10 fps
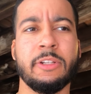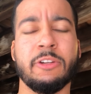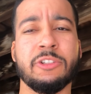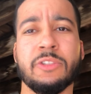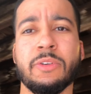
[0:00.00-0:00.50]

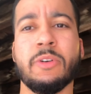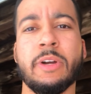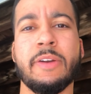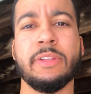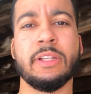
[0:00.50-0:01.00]
just
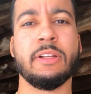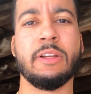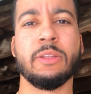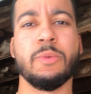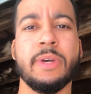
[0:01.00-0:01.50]
record everything
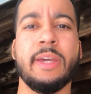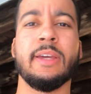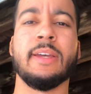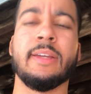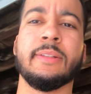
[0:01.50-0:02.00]
along the
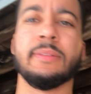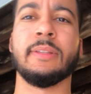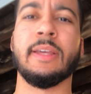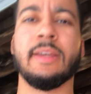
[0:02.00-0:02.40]
way, and